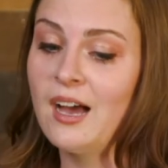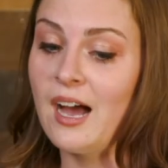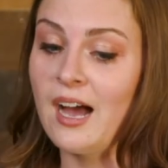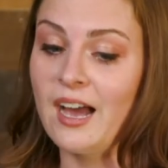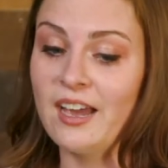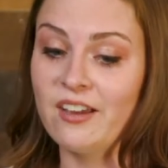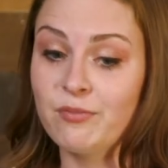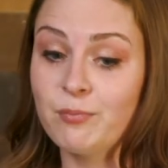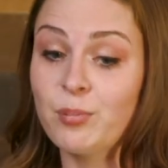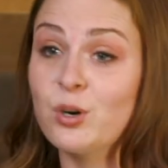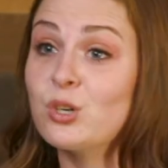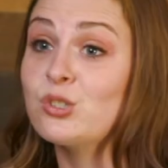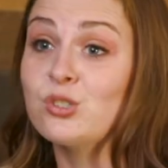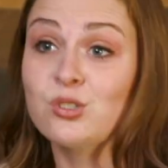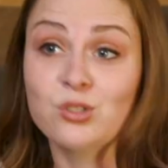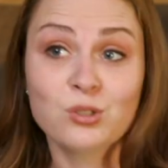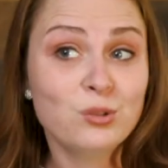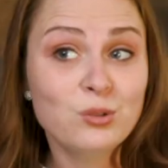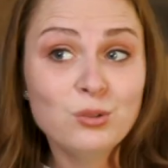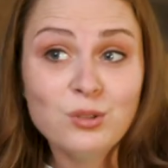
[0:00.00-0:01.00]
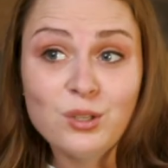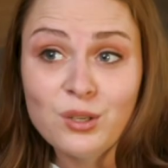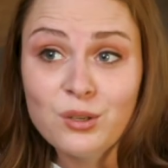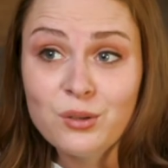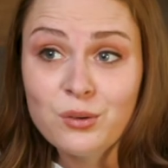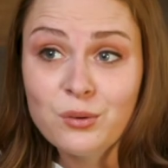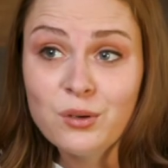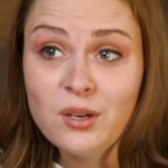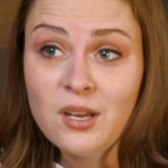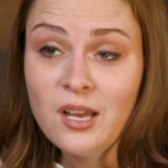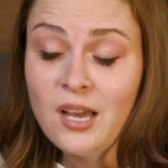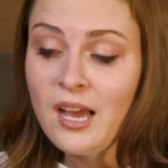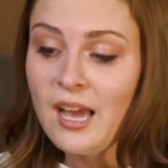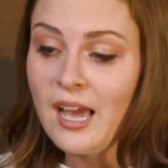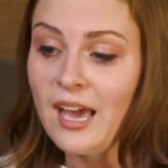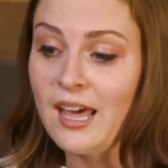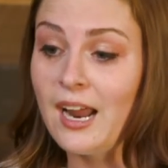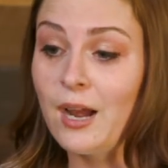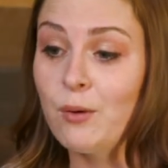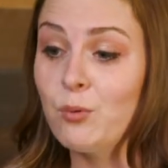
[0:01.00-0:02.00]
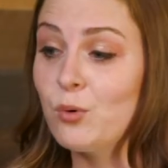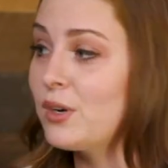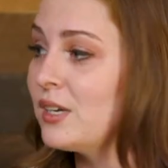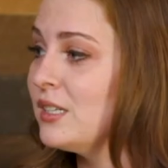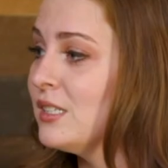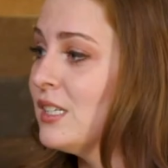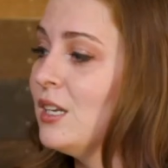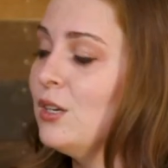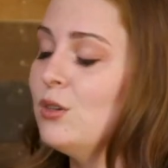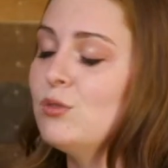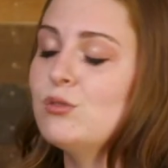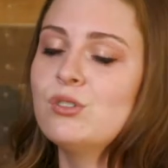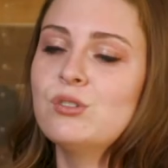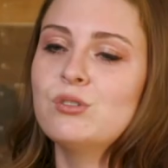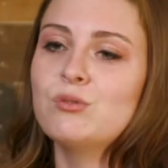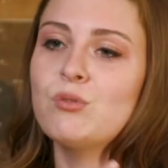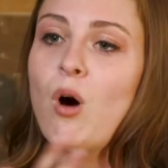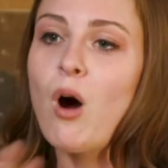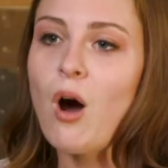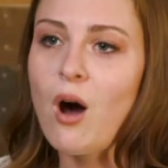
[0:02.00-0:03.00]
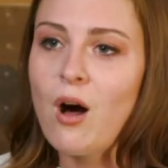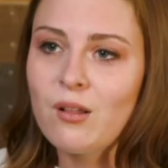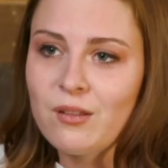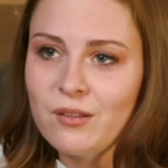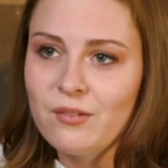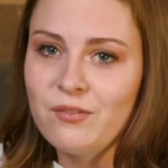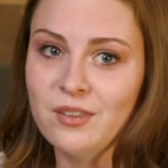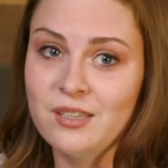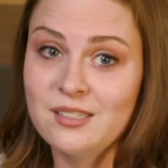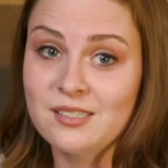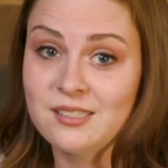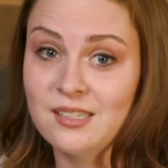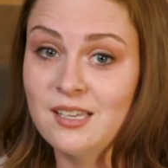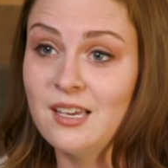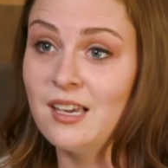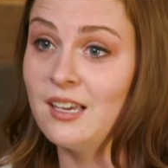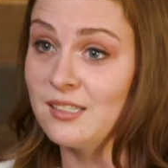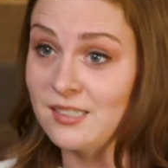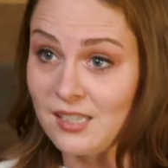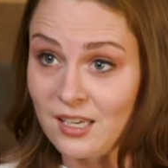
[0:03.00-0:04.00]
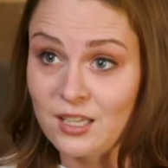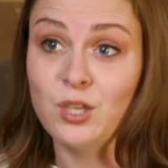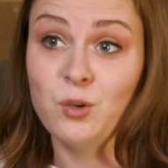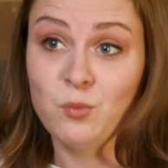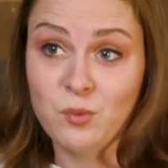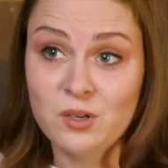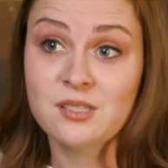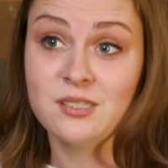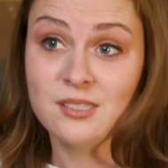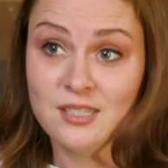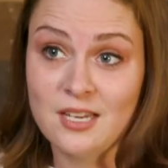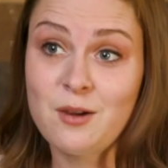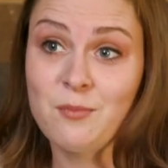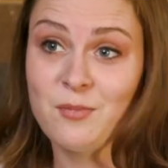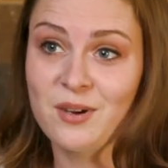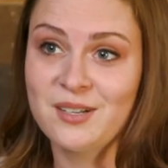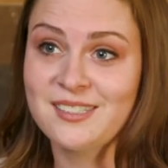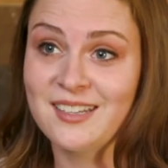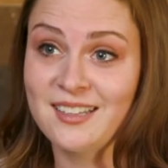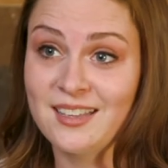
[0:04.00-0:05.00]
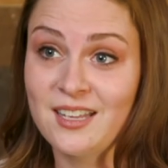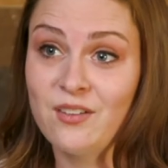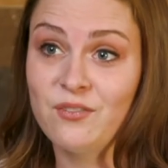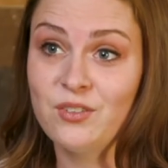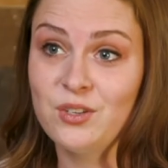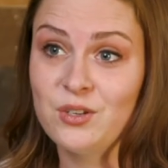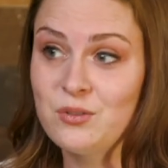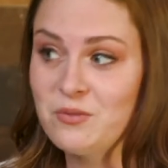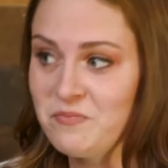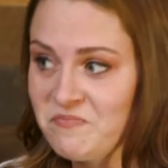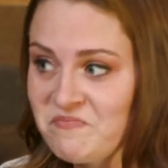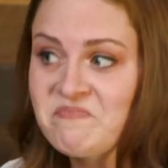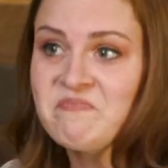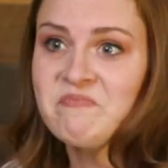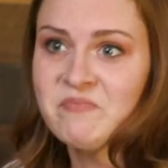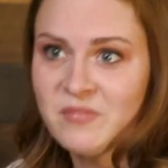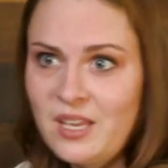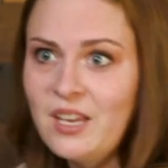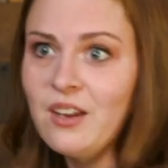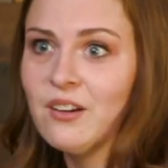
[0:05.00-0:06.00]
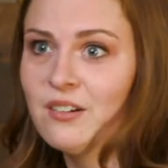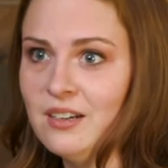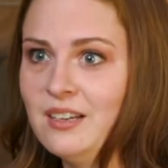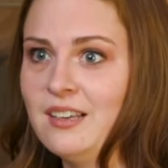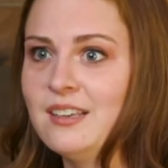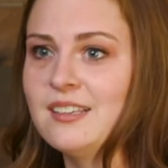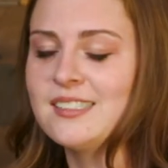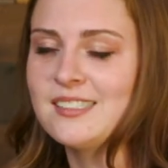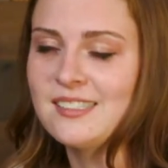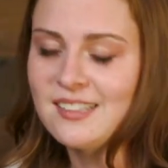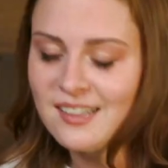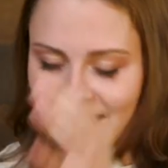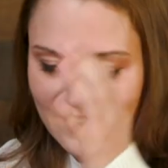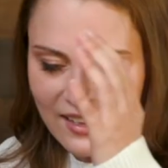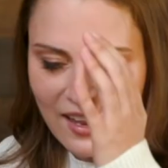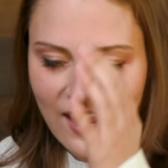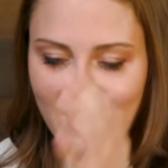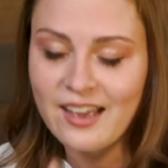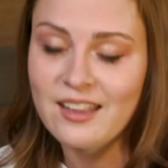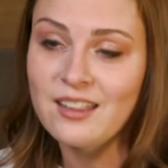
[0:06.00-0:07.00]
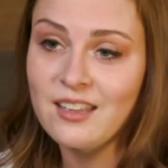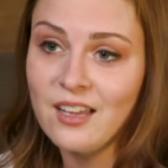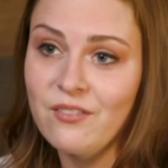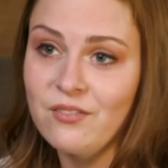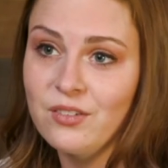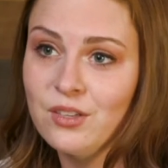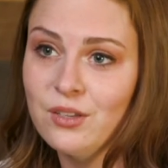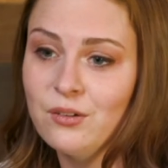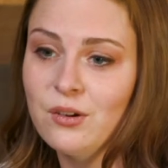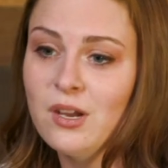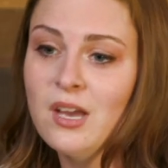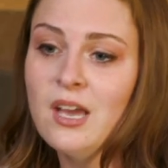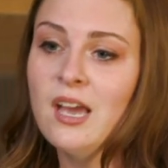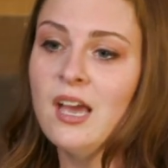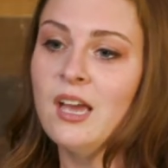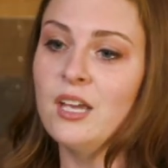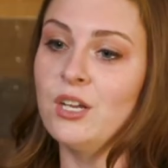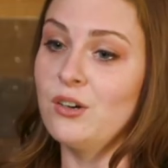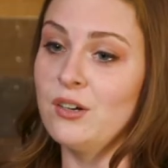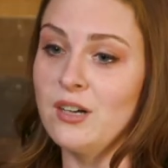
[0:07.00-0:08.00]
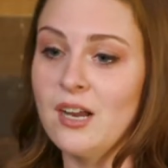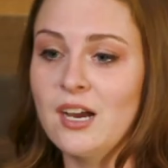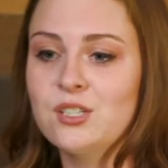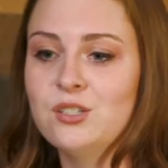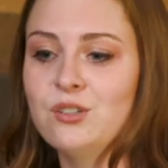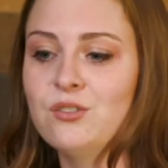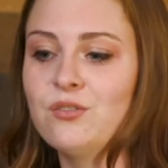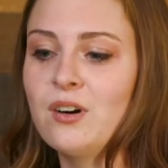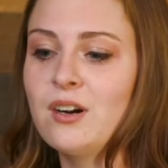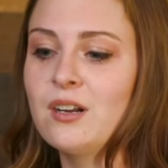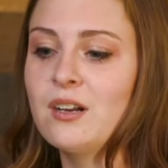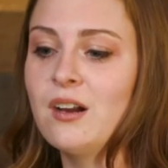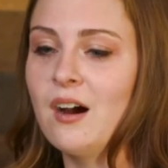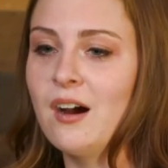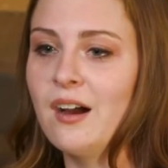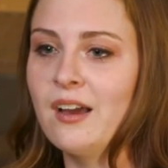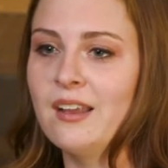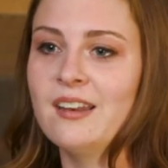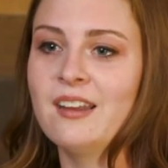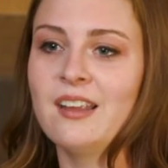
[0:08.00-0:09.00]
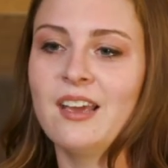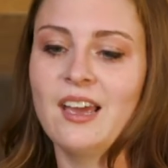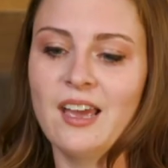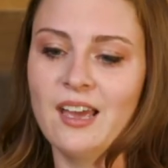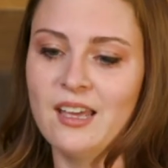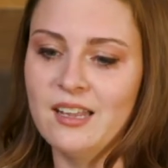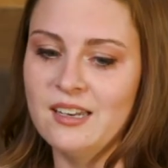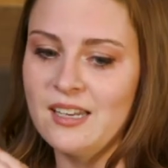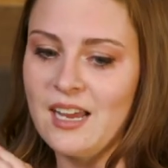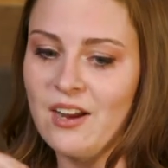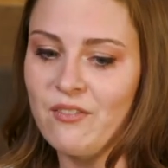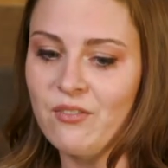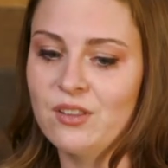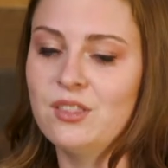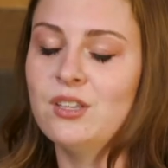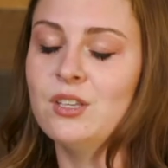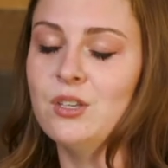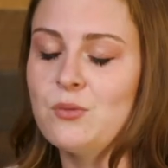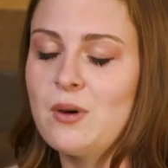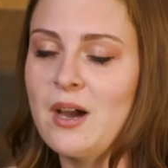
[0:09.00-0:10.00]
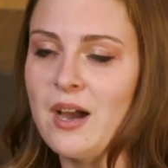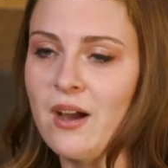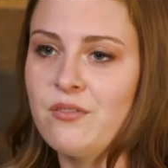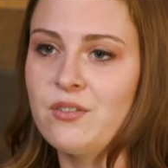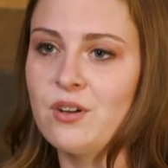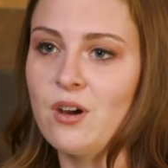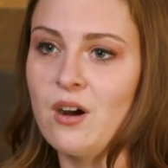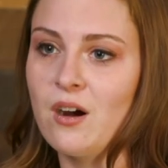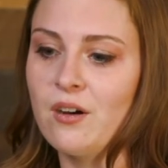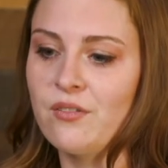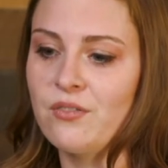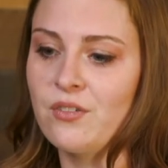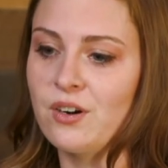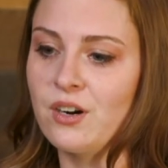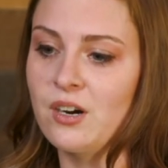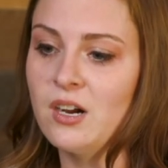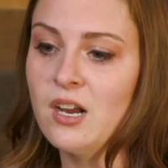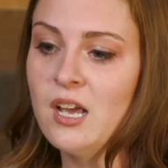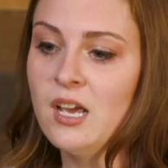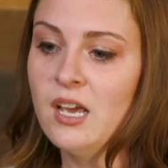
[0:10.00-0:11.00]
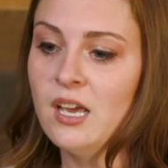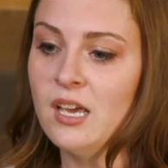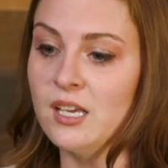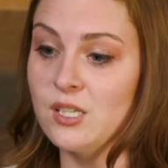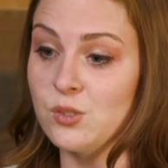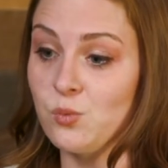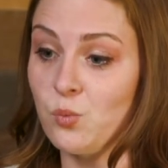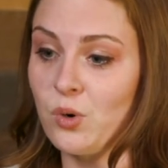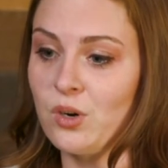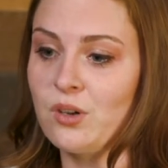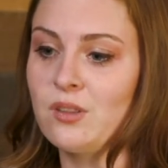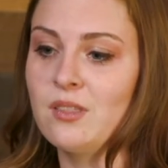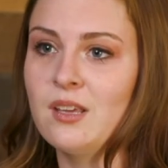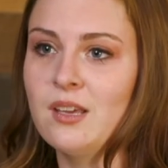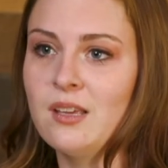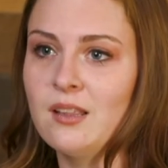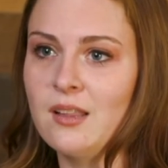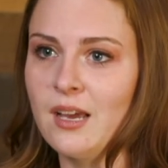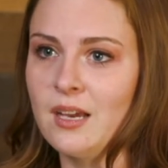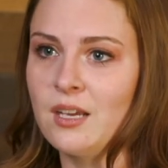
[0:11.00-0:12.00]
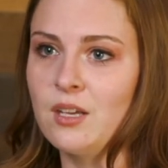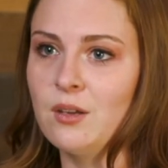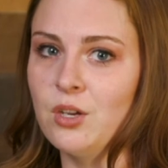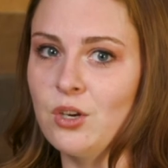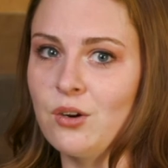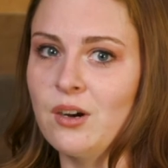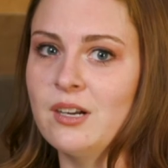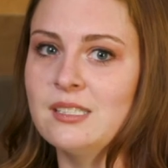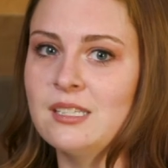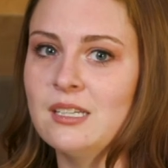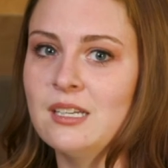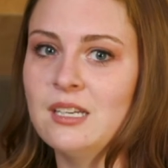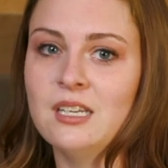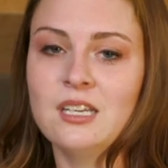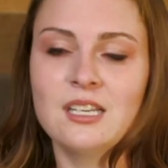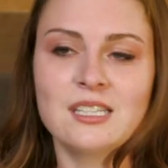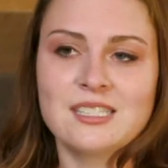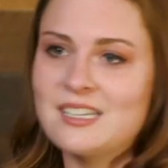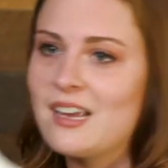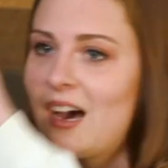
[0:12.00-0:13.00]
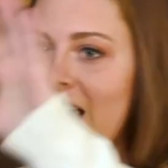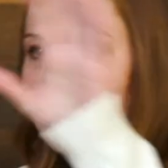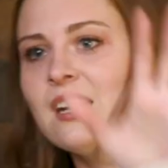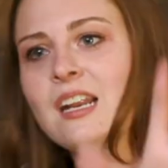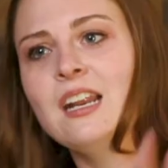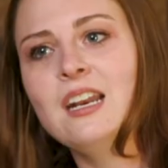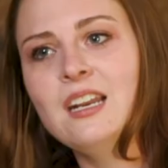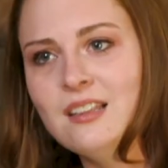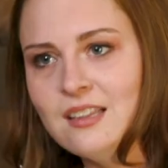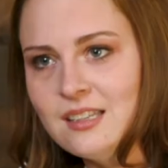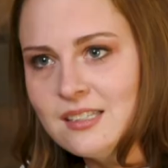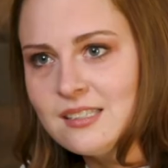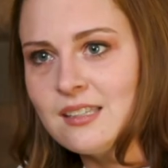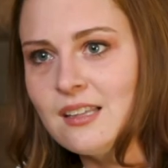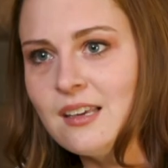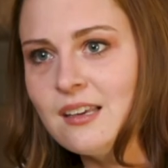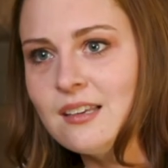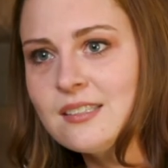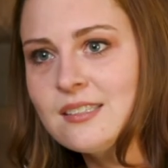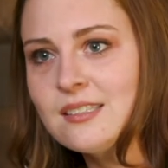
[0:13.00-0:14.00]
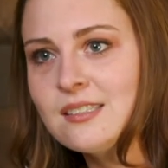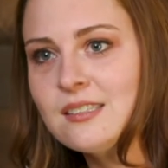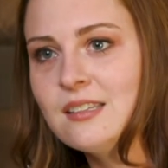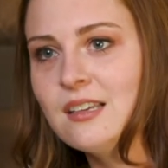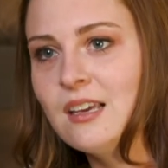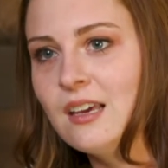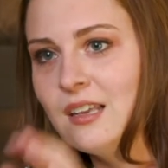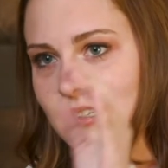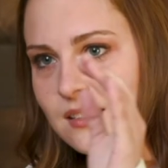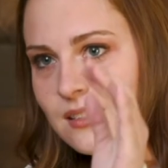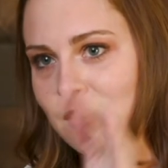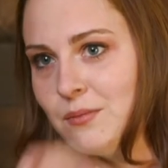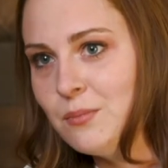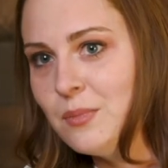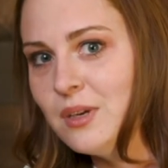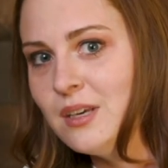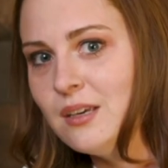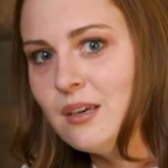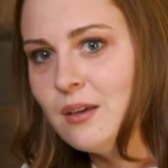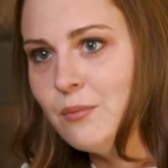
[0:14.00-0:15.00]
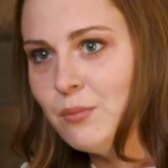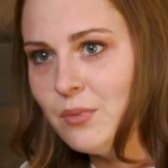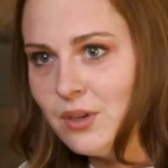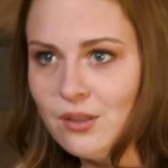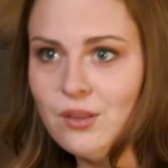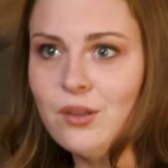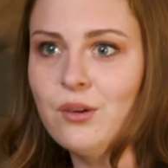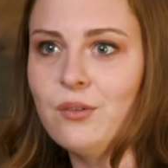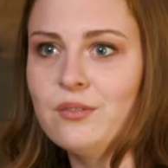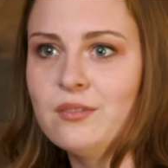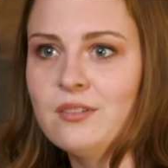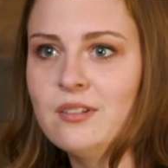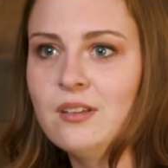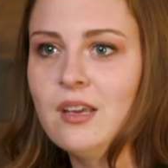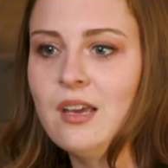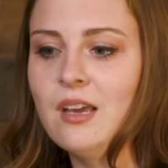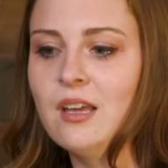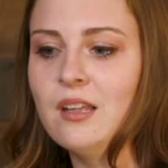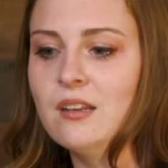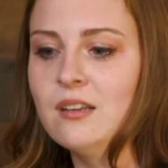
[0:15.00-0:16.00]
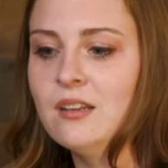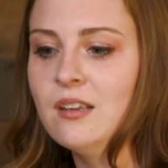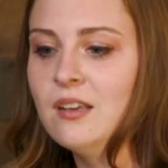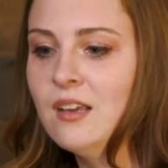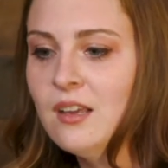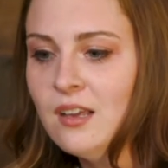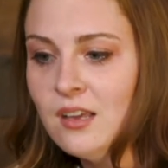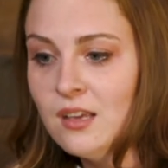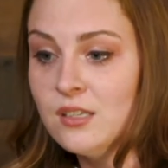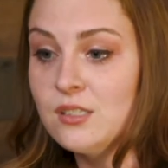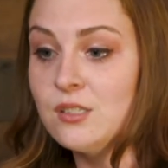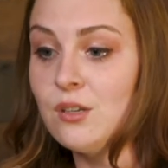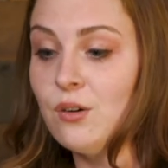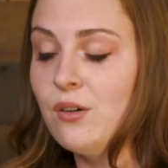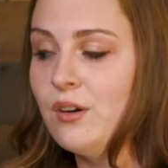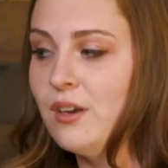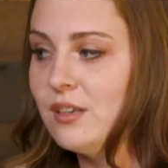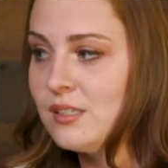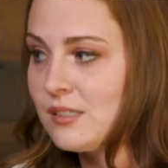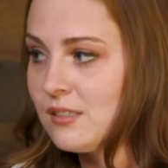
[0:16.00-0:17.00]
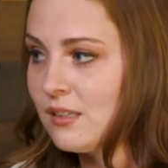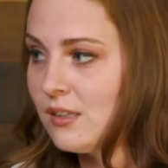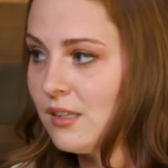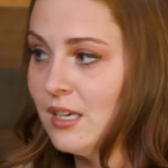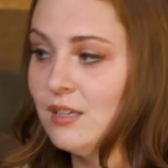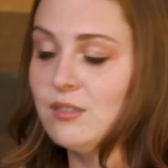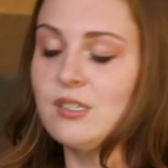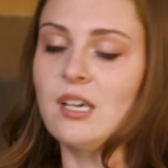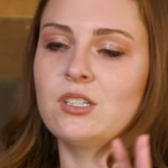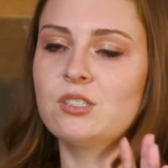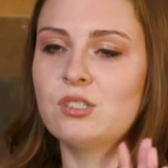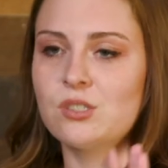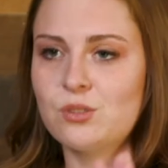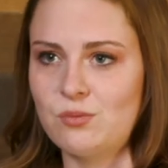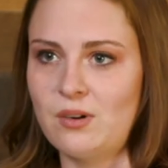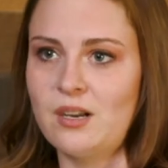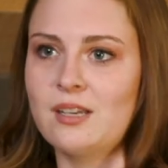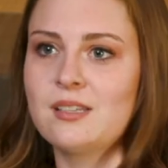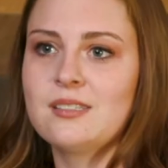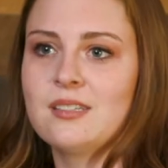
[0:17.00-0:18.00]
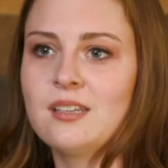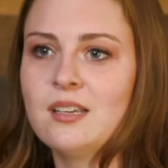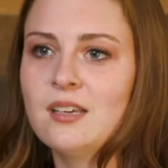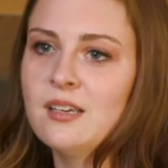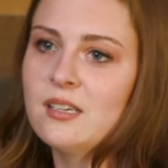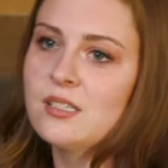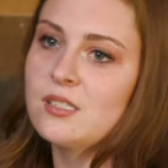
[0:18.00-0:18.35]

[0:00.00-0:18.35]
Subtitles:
I have pursued you. And I will continue to do all of these things. Like, you want to see how much I love you? Here it is. Like, I love you. You're not too far gone. And everything you have to offer is worth it. Like, your identity is not in any of these things. It is in me and me alone. And so he's like, just rest.